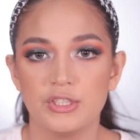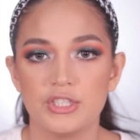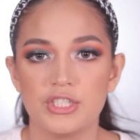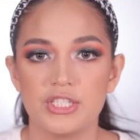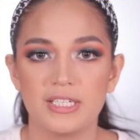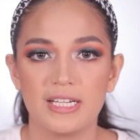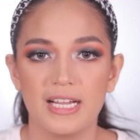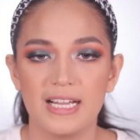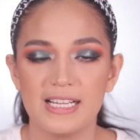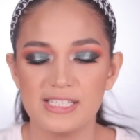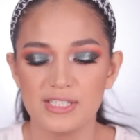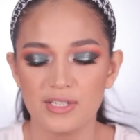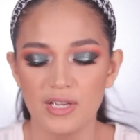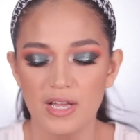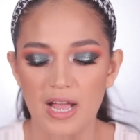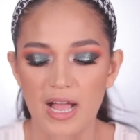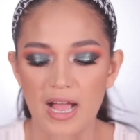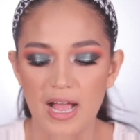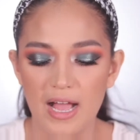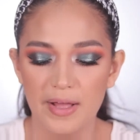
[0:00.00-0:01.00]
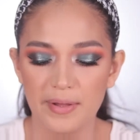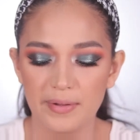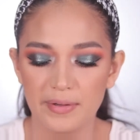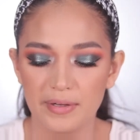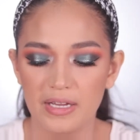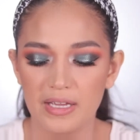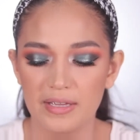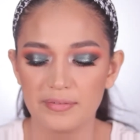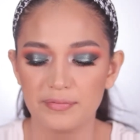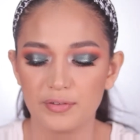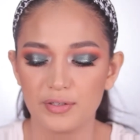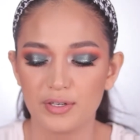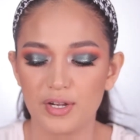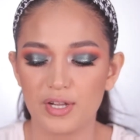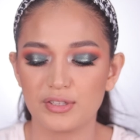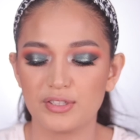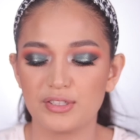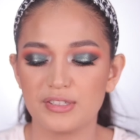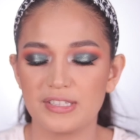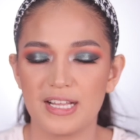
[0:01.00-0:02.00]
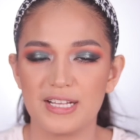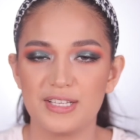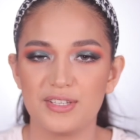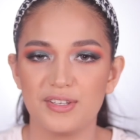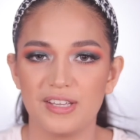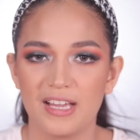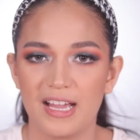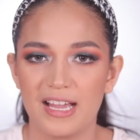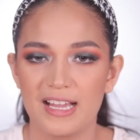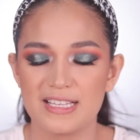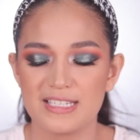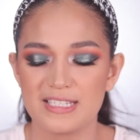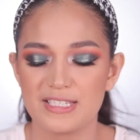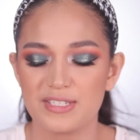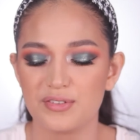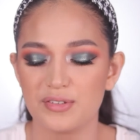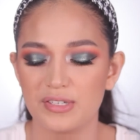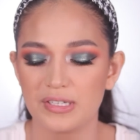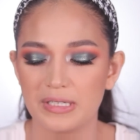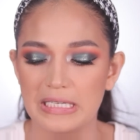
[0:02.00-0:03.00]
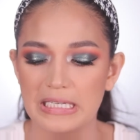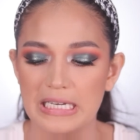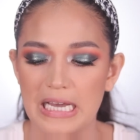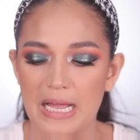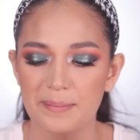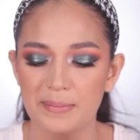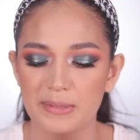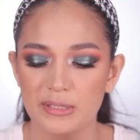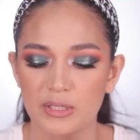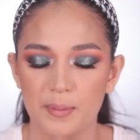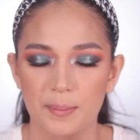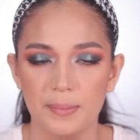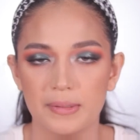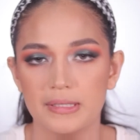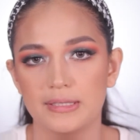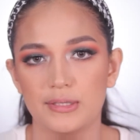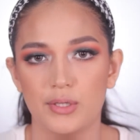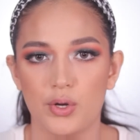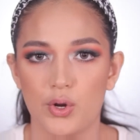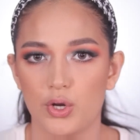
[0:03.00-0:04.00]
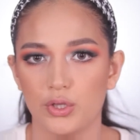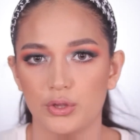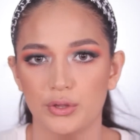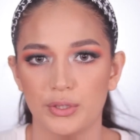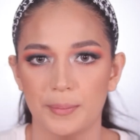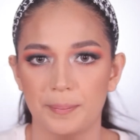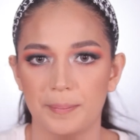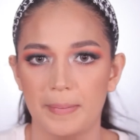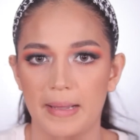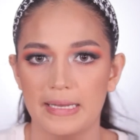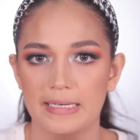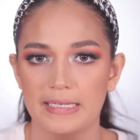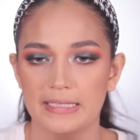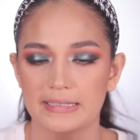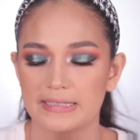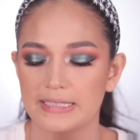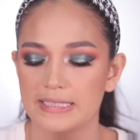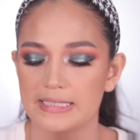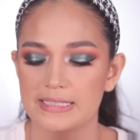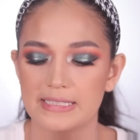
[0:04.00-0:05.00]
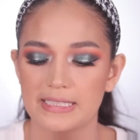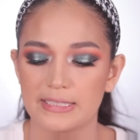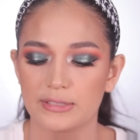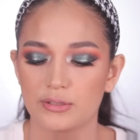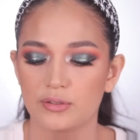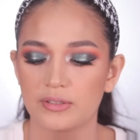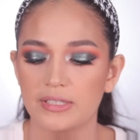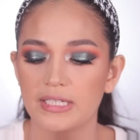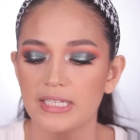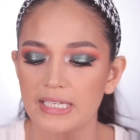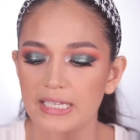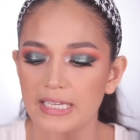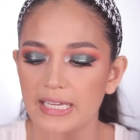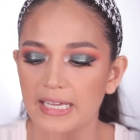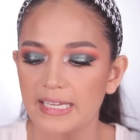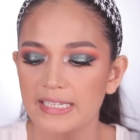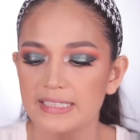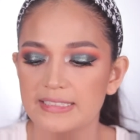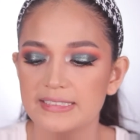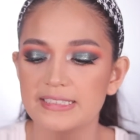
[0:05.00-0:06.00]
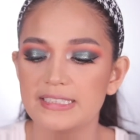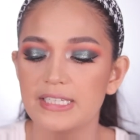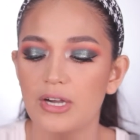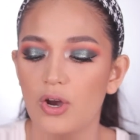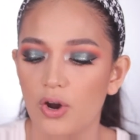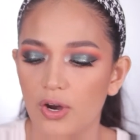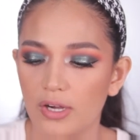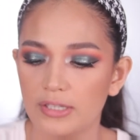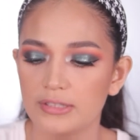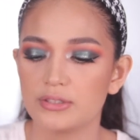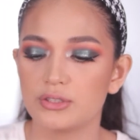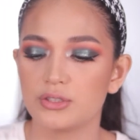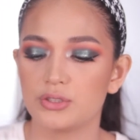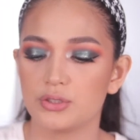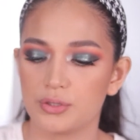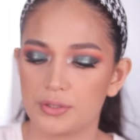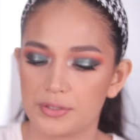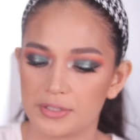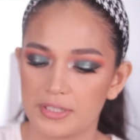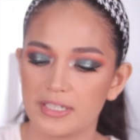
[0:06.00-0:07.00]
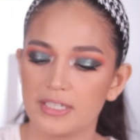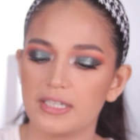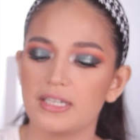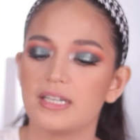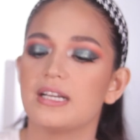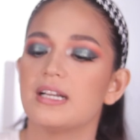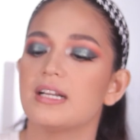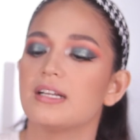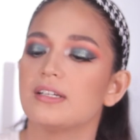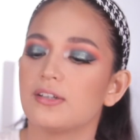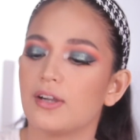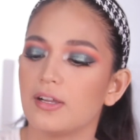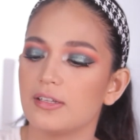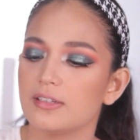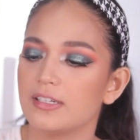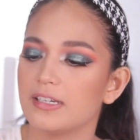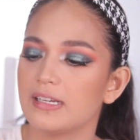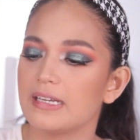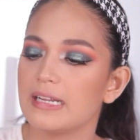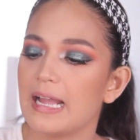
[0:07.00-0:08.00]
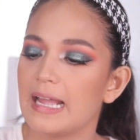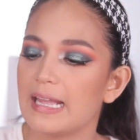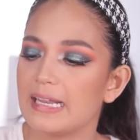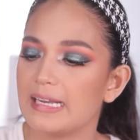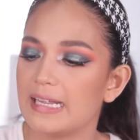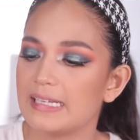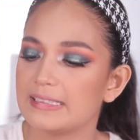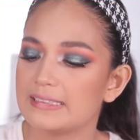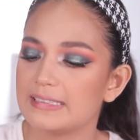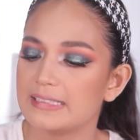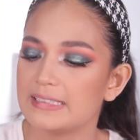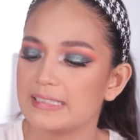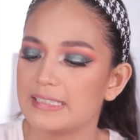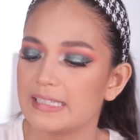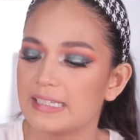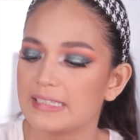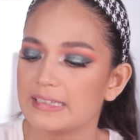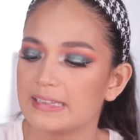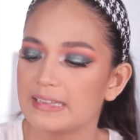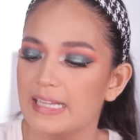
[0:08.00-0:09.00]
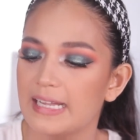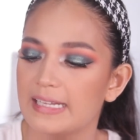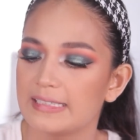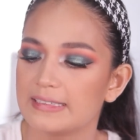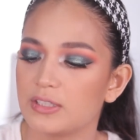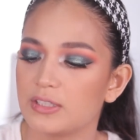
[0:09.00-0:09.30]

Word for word: So guys, I forgot to tell you guys, yung ginamit ko pala na contour palette is itong AC On Tour Contouring Highlighting Kit Light